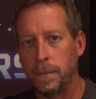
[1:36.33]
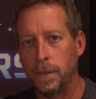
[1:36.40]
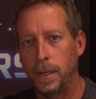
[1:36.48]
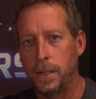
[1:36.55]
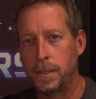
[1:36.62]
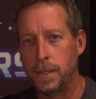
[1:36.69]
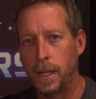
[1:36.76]

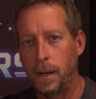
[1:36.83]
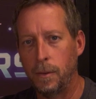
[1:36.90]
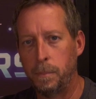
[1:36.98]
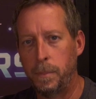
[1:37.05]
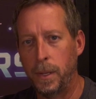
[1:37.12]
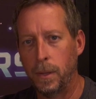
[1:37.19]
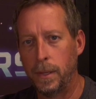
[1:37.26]
Instead
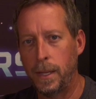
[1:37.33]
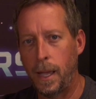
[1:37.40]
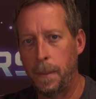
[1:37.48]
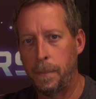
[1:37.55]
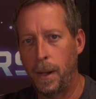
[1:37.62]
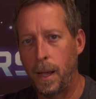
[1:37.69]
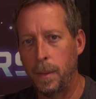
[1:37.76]
of building
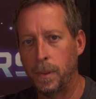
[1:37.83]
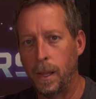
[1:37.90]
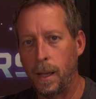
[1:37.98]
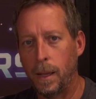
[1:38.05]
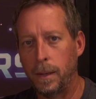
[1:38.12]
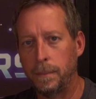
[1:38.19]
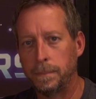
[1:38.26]
a
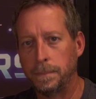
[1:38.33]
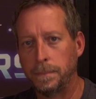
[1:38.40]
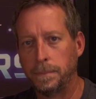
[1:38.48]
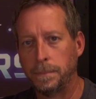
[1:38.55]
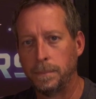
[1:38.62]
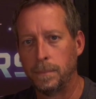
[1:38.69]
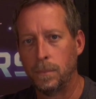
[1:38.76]
pipeline,
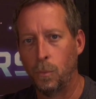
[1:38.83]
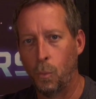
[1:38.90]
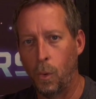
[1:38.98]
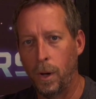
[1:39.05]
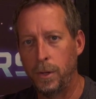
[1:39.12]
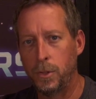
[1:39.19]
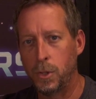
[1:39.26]

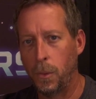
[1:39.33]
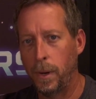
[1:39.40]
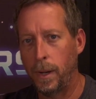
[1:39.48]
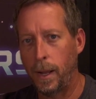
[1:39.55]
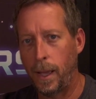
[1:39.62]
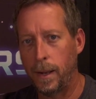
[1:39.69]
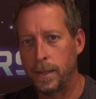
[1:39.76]
one
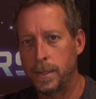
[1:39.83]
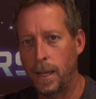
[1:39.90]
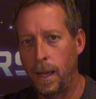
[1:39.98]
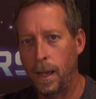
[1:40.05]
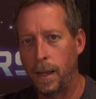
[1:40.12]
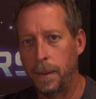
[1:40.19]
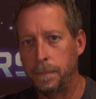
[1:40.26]
joint at a
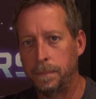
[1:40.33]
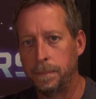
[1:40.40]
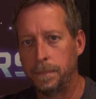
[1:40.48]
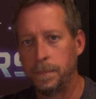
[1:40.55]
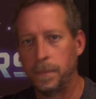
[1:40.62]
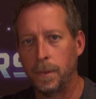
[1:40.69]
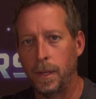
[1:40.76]
time,
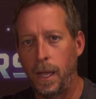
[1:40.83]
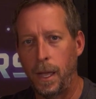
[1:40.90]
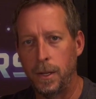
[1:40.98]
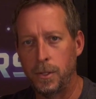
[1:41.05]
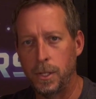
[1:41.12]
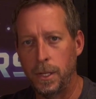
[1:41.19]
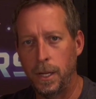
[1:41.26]

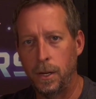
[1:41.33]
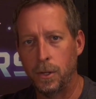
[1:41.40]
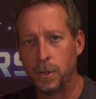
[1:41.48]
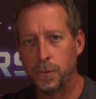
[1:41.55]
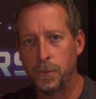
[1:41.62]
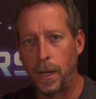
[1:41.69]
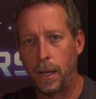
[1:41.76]

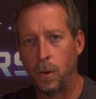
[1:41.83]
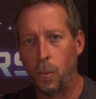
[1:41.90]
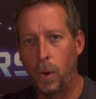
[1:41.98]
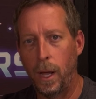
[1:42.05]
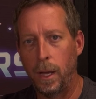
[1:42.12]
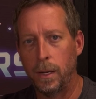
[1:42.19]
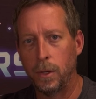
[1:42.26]
engineers found a
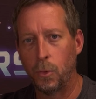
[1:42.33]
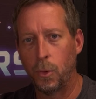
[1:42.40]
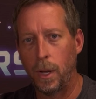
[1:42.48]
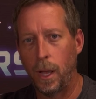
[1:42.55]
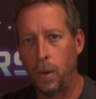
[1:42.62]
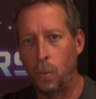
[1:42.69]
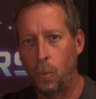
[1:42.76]
way to
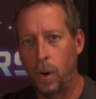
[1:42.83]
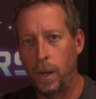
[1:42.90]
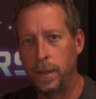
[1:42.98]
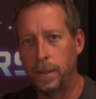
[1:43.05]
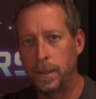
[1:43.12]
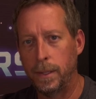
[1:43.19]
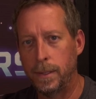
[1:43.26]
create
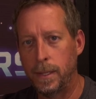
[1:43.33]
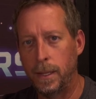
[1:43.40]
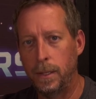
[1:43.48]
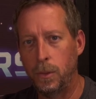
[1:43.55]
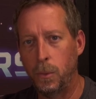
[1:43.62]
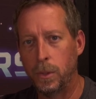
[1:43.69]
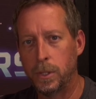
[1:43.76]
one
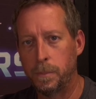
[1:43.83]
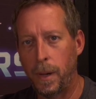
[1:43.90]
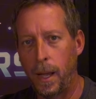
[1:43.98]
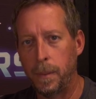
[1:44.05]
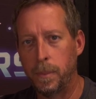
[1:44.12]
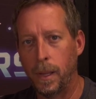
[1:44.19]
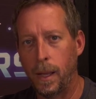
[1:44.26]
continuous
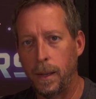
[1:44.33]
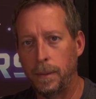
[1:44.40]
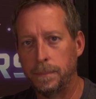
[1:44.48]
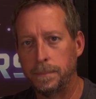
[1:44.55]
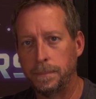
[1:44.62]
pipeline.